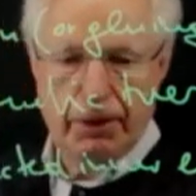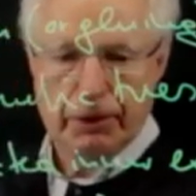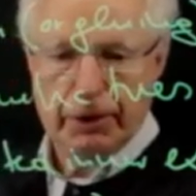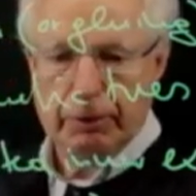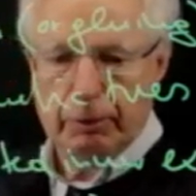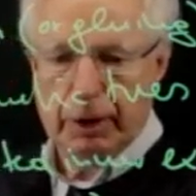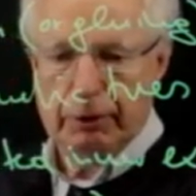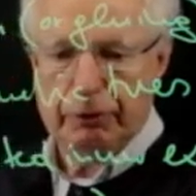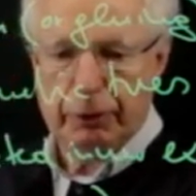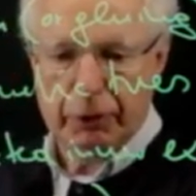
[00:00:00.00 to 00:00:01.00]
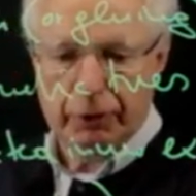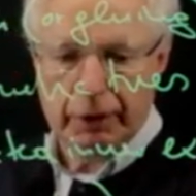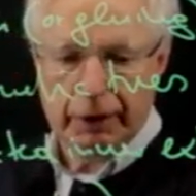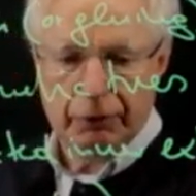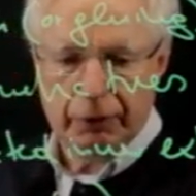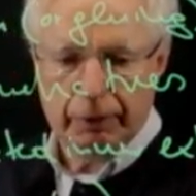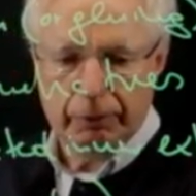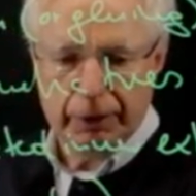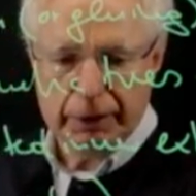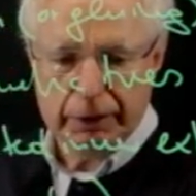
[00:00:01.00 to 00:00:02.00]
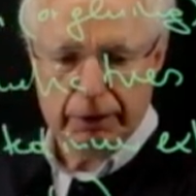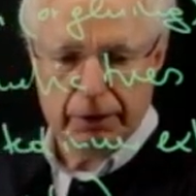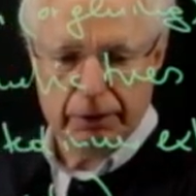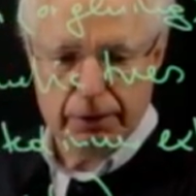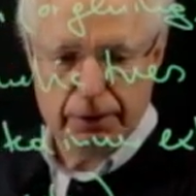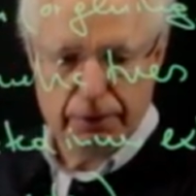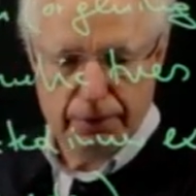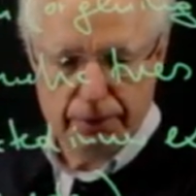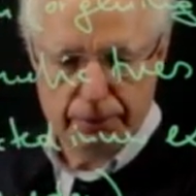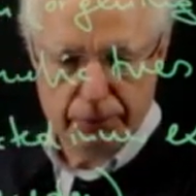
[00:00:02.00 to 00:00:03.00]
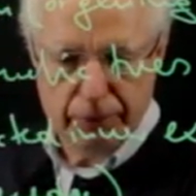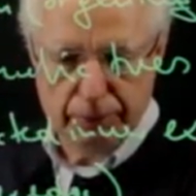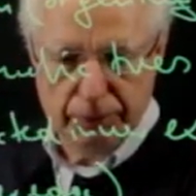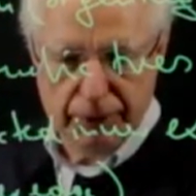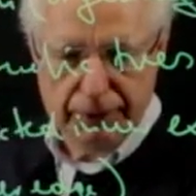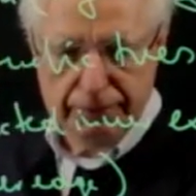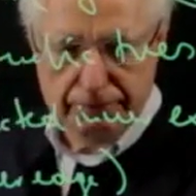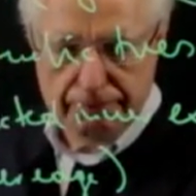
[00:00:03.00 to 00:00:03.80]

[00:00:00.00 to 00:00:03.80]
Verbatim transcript: And then we have further leaves somewhere here. Something.